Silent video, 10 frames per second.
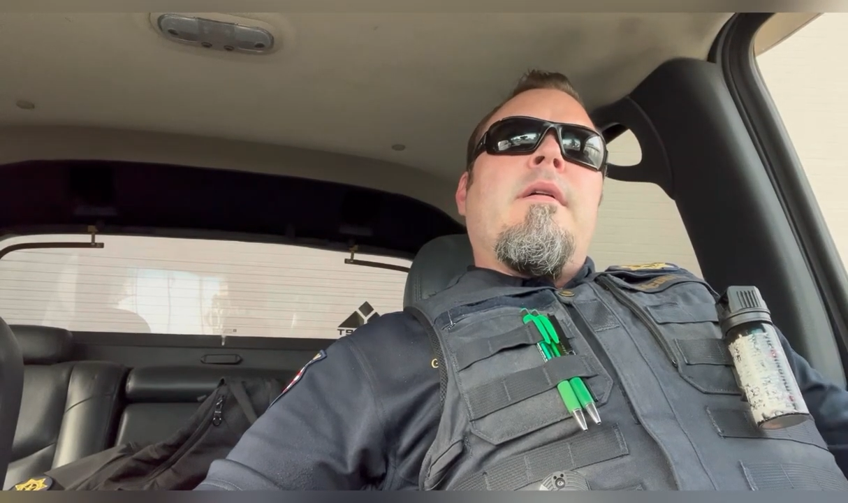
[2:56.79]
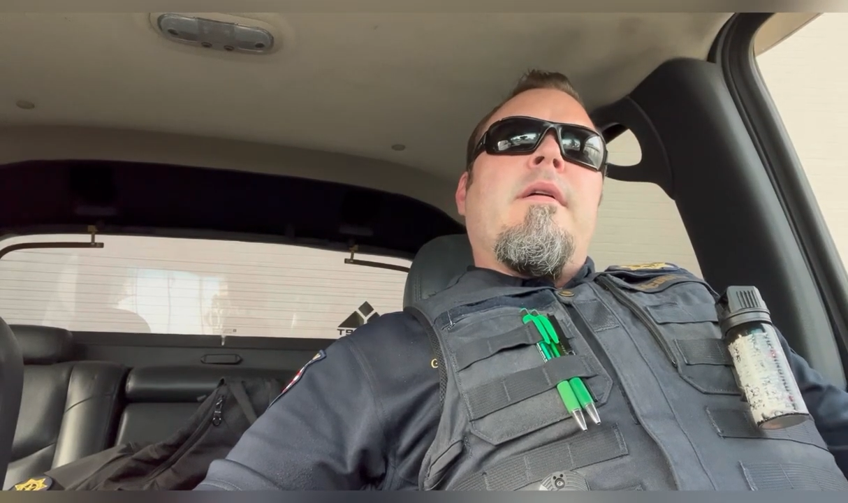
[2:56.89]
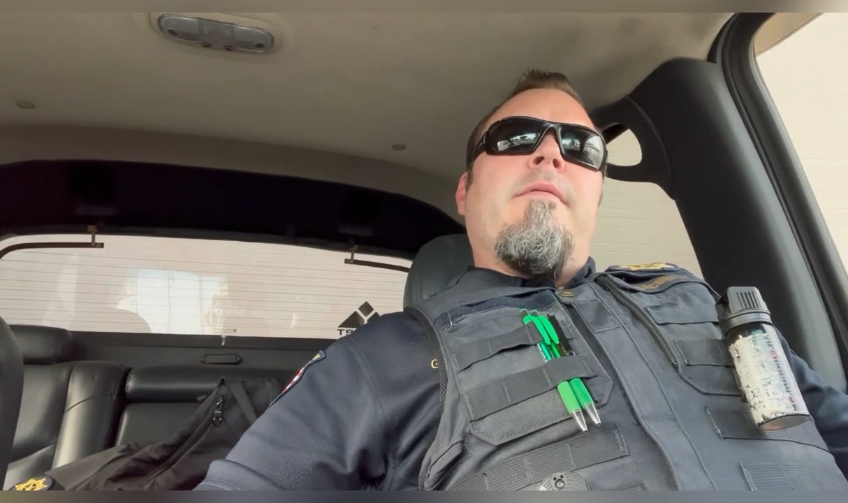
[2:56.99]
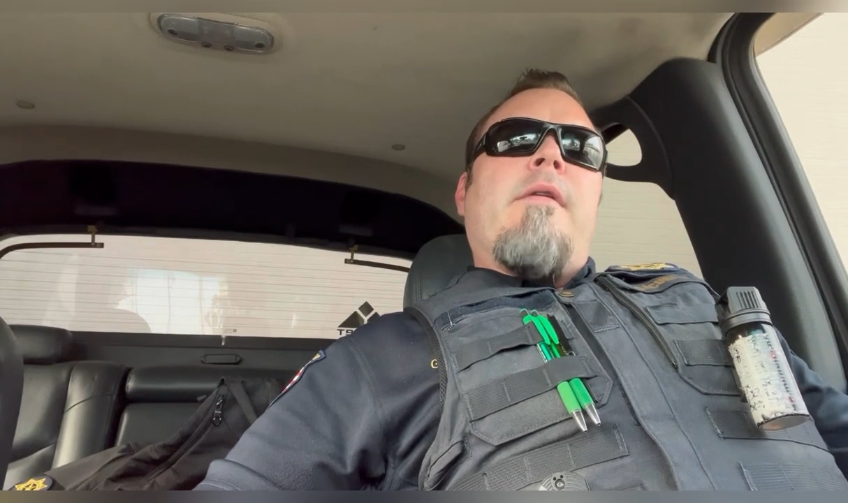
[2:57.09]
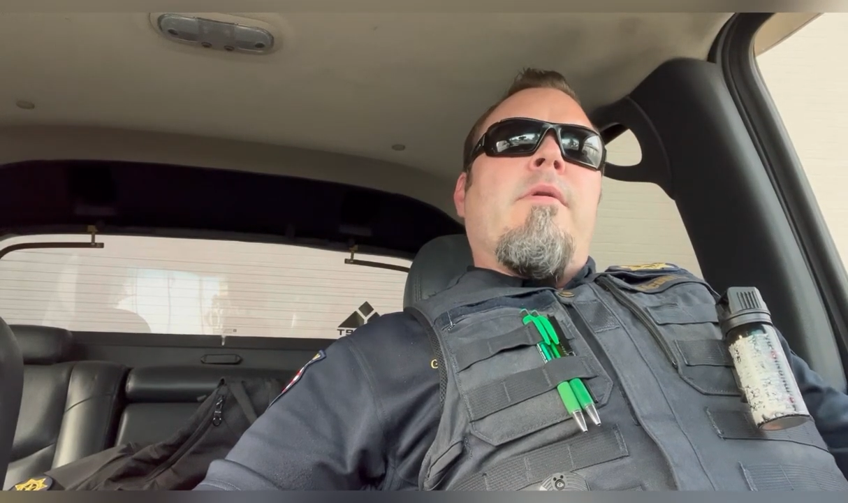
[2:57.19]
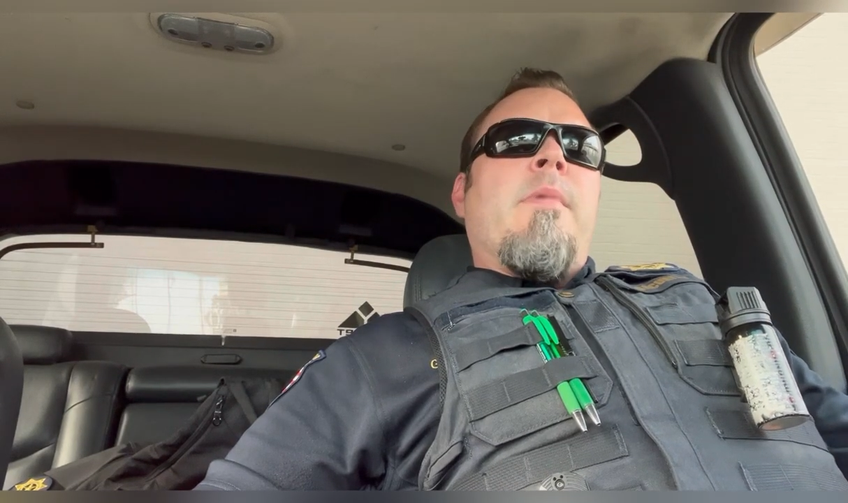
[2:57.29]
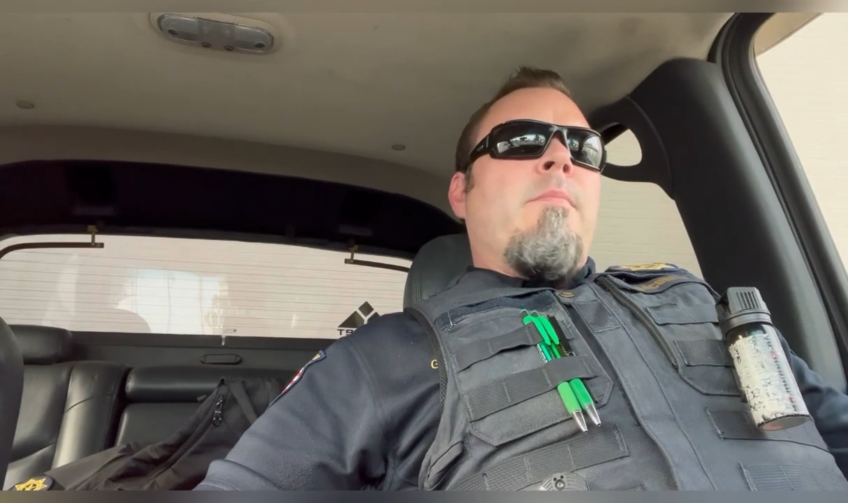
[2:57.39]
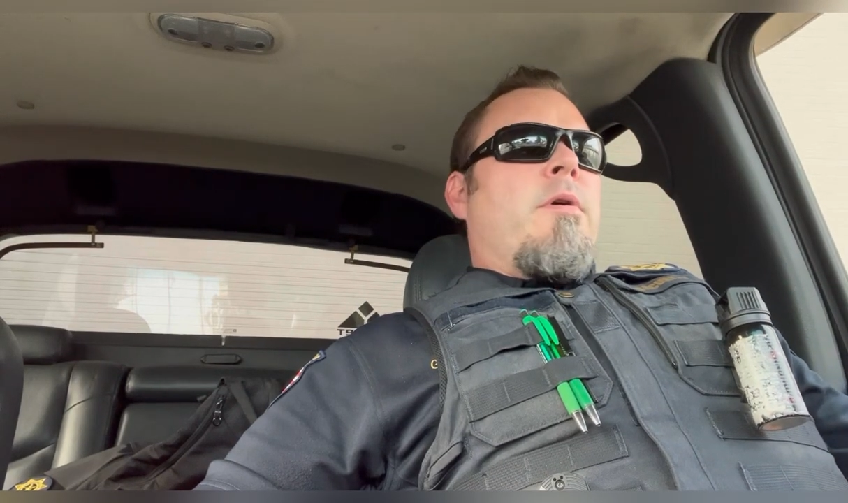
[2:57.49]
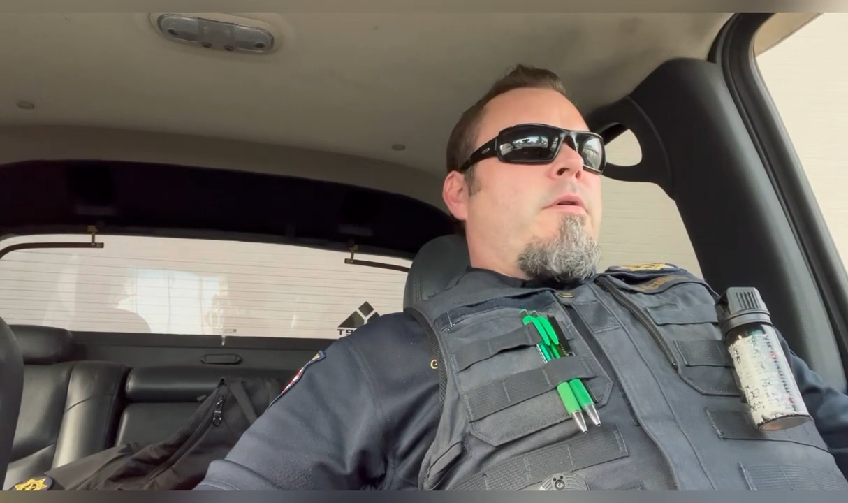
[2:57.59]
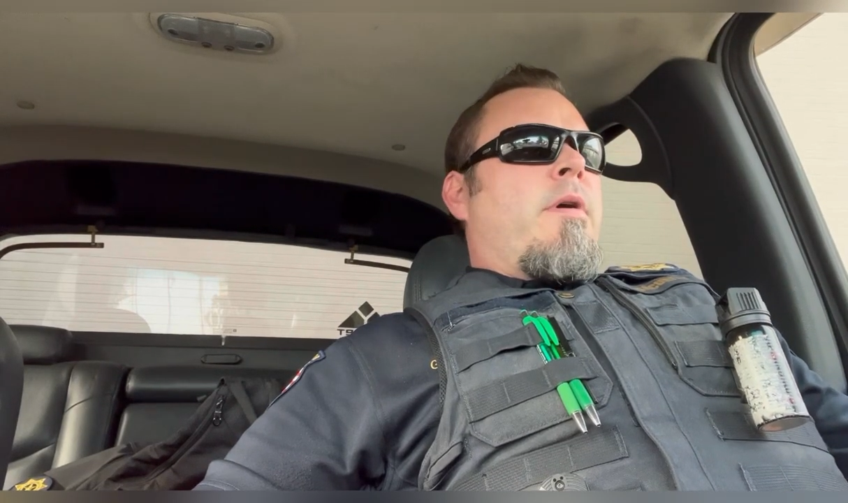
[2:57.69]
if I
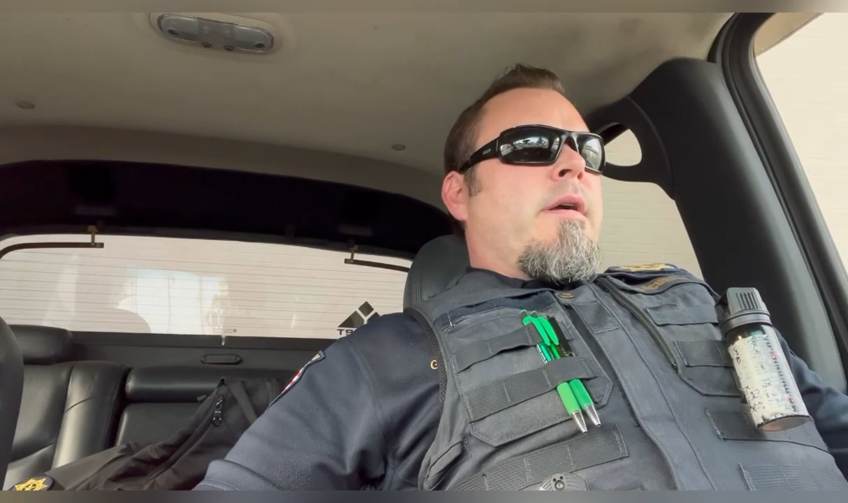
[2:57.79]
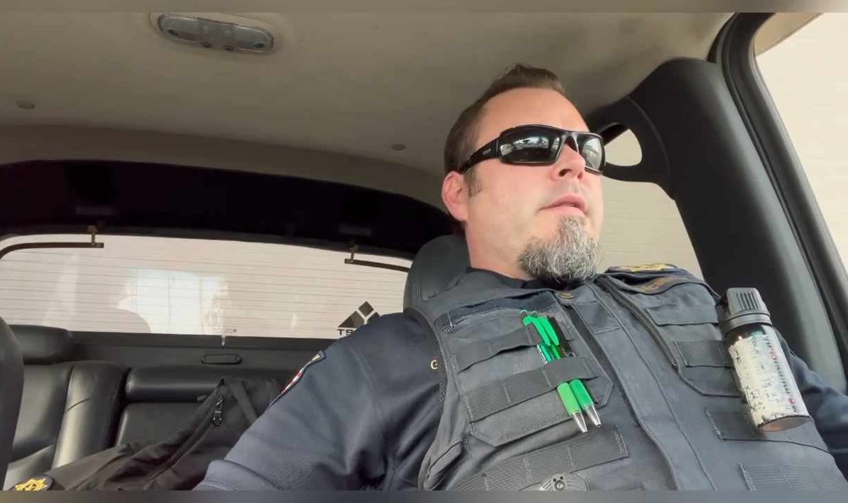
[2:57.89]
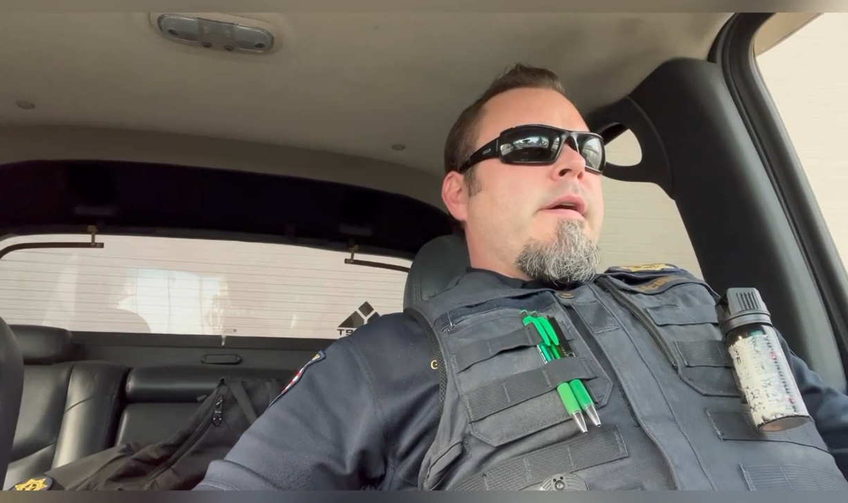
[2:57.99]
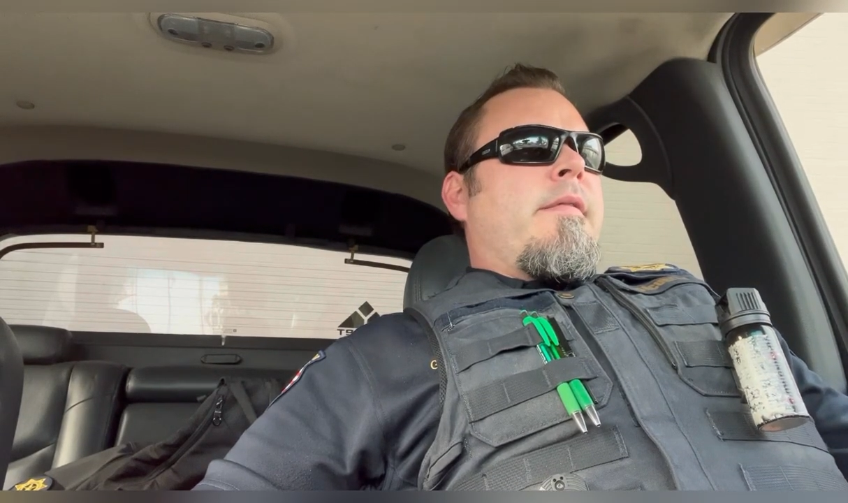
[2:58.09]
remember correctly,